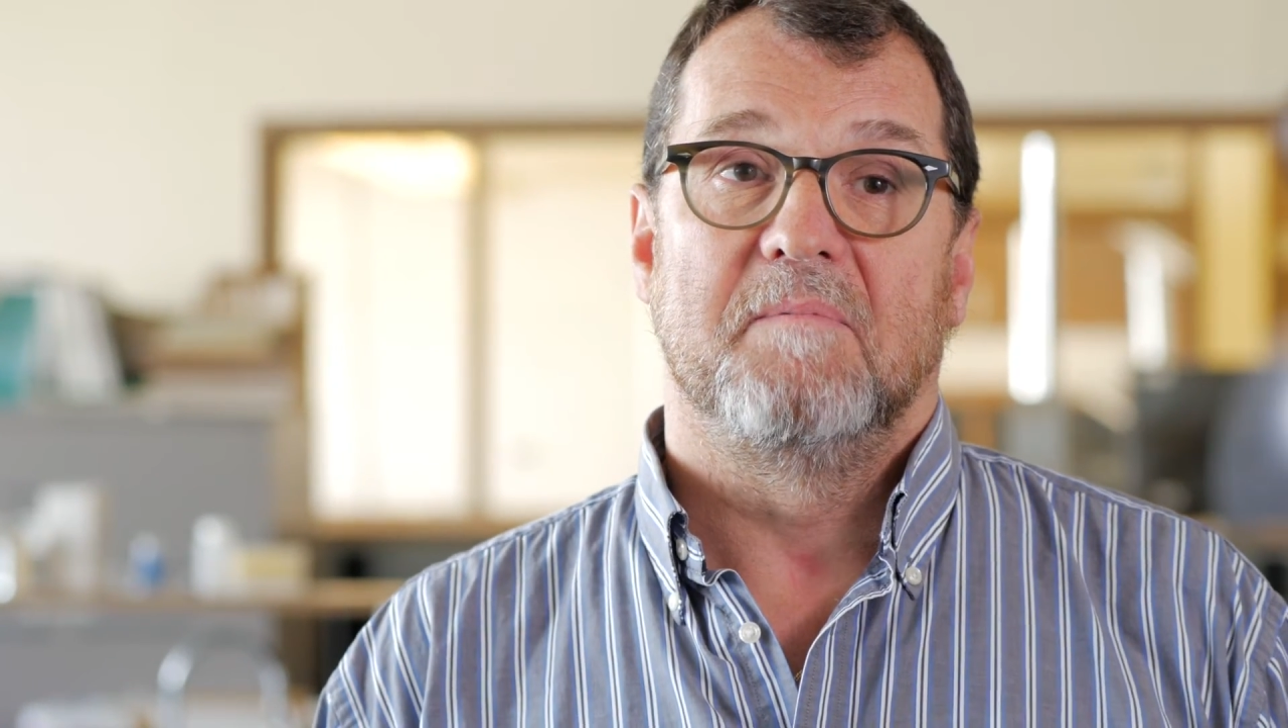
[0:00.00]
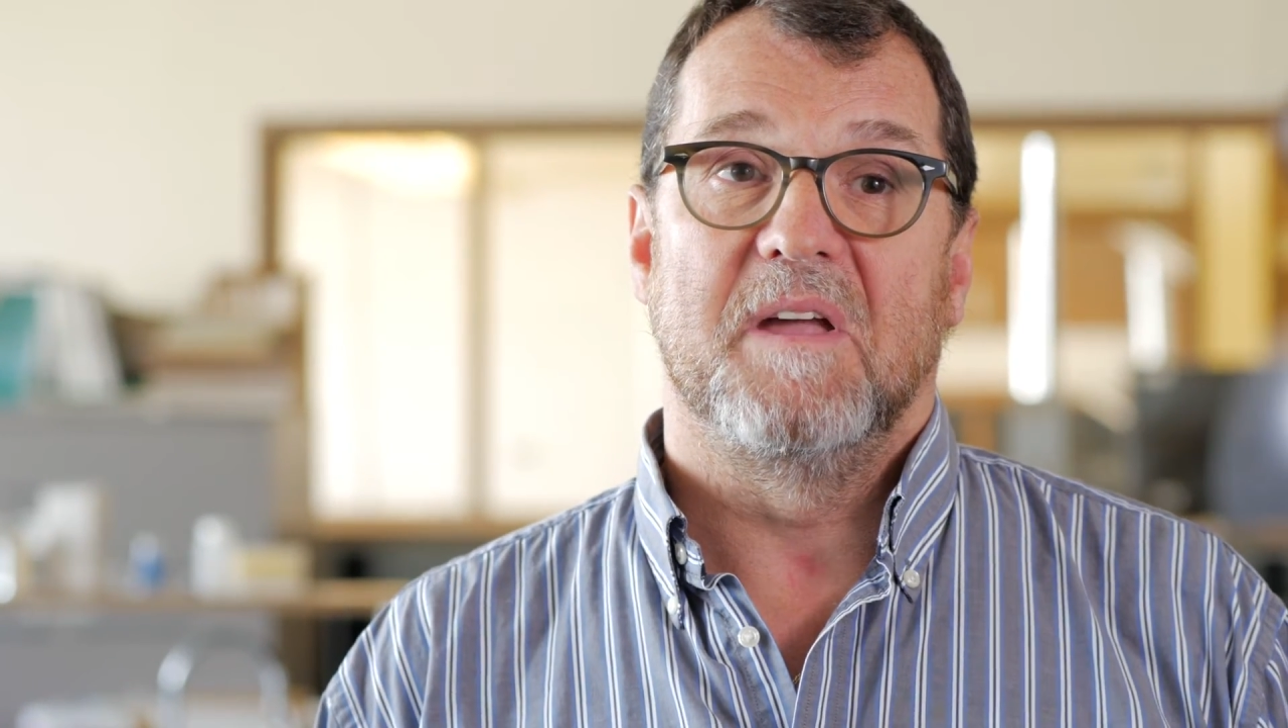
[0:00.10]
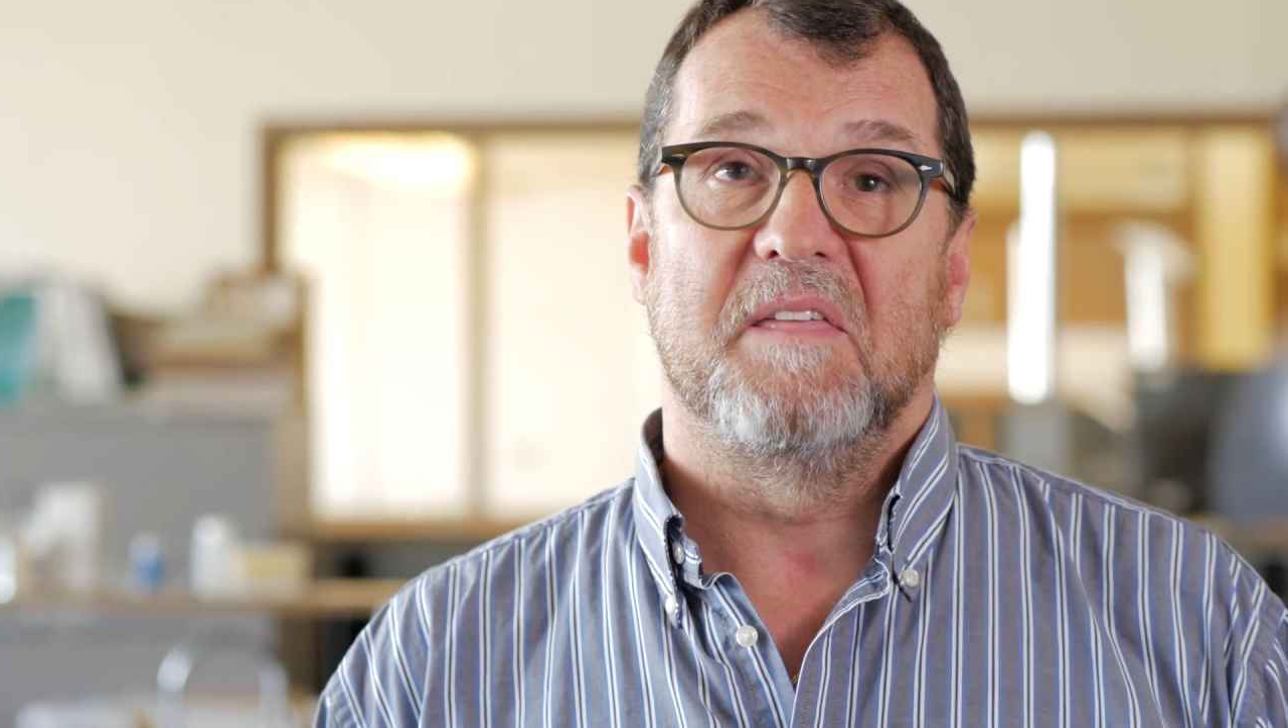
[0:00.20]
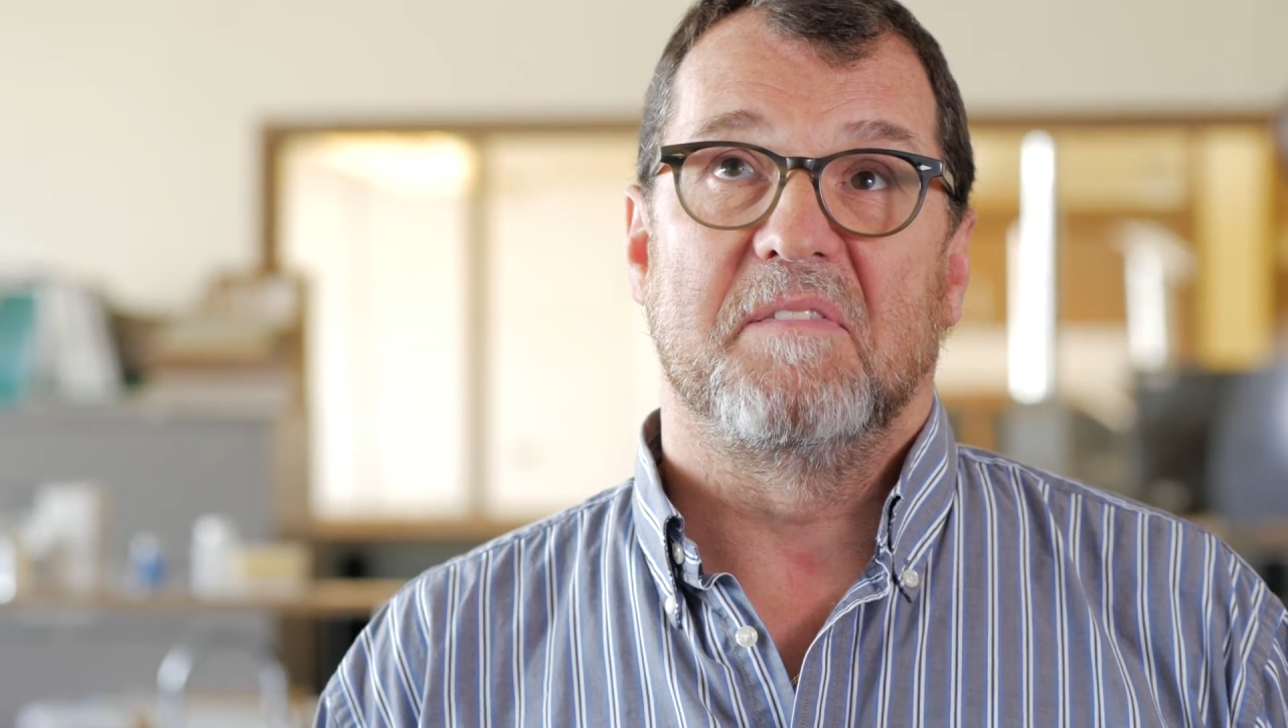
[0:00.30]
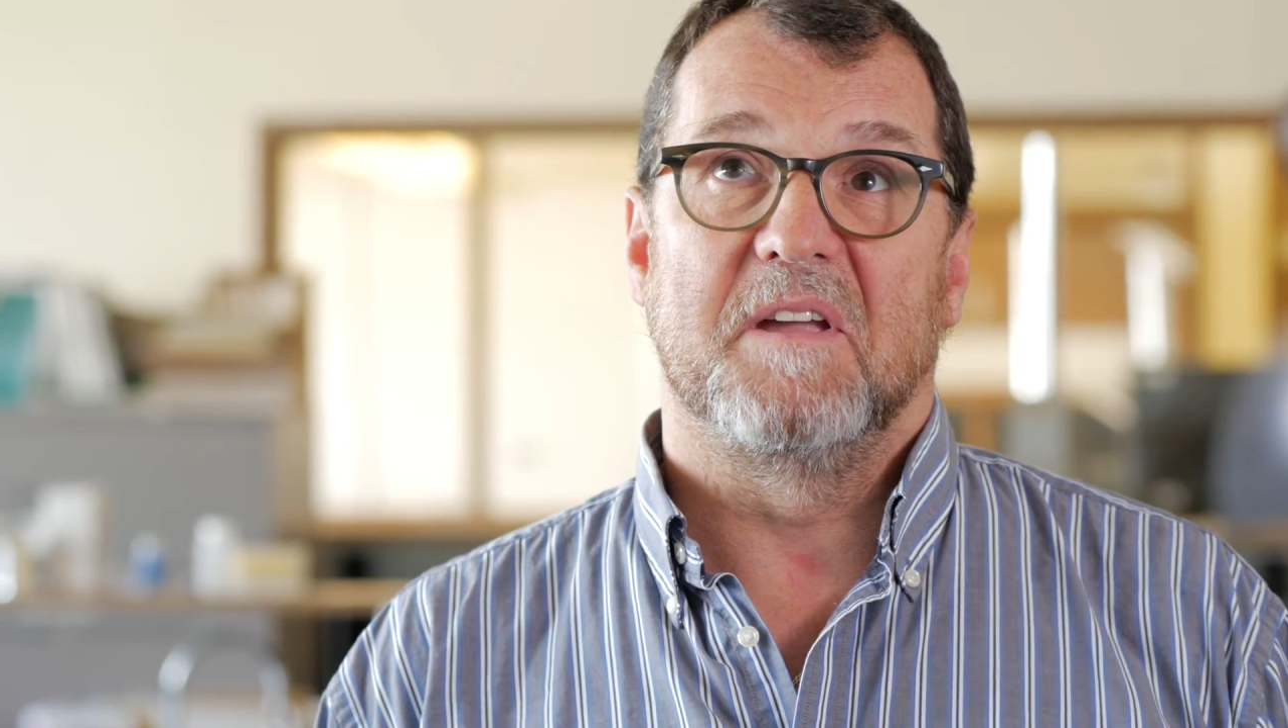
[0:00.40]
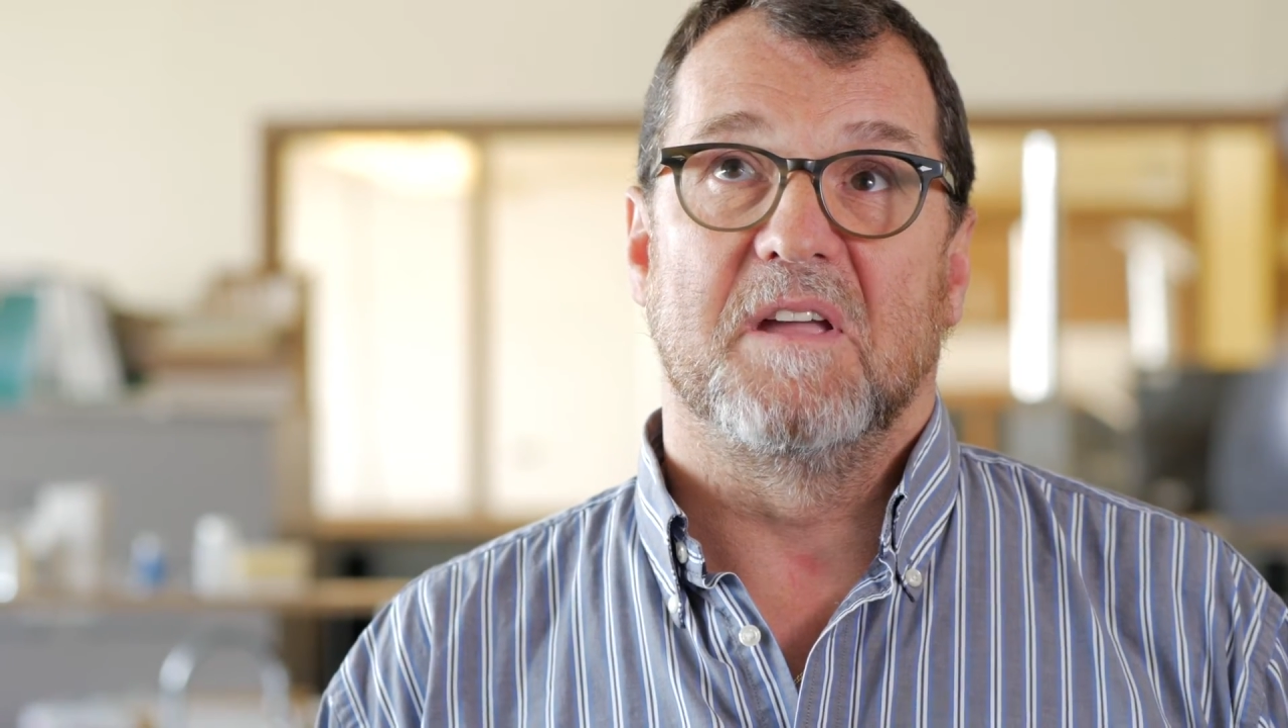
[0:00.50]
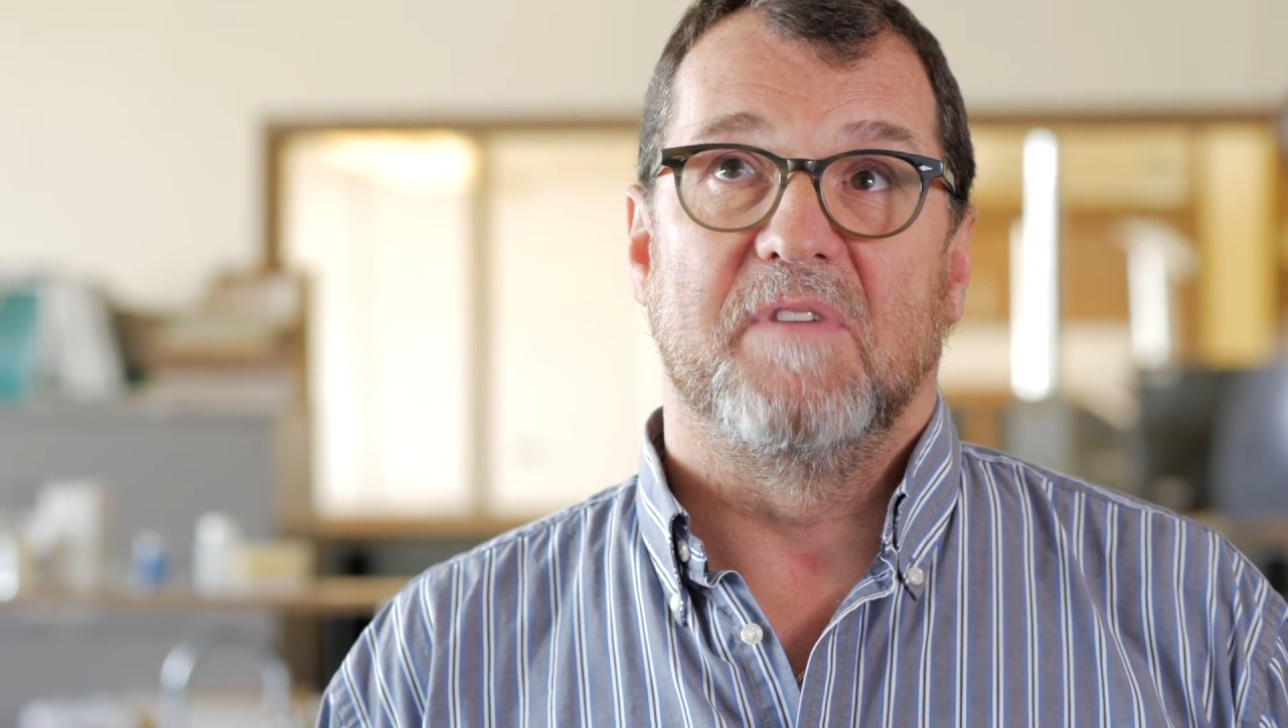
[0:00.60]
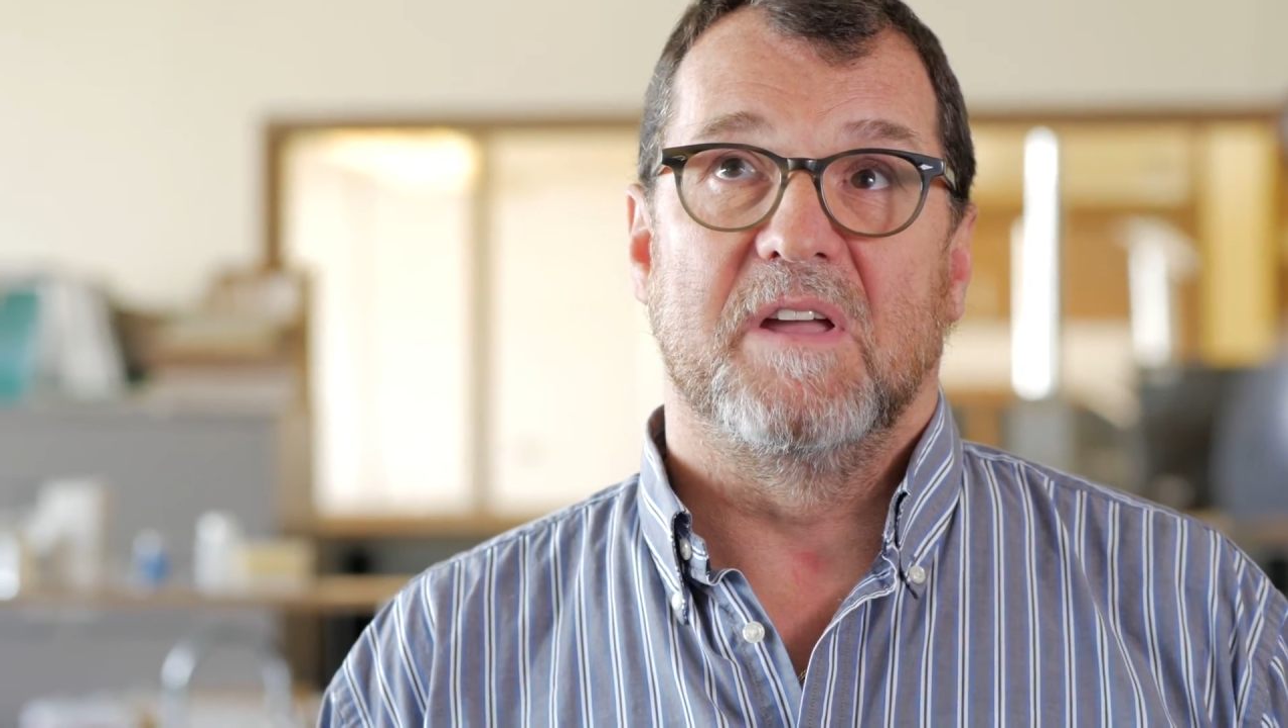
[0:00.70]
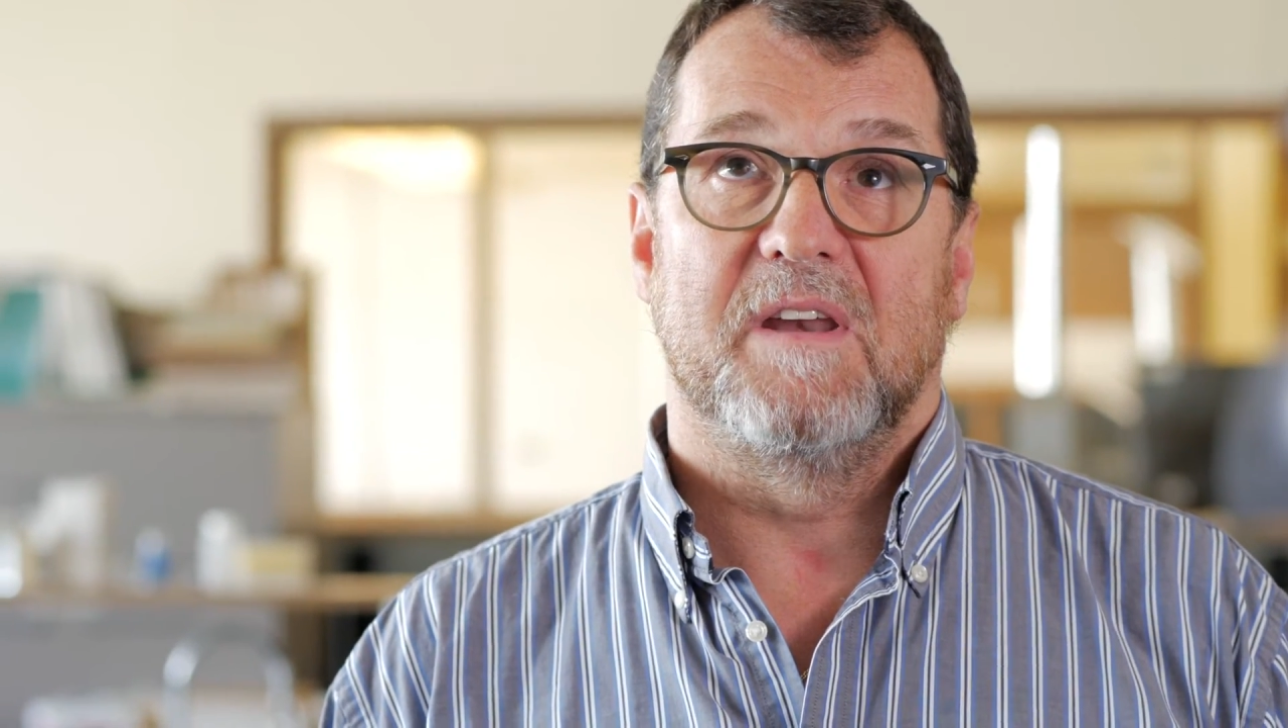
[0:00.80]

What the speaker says: they think of it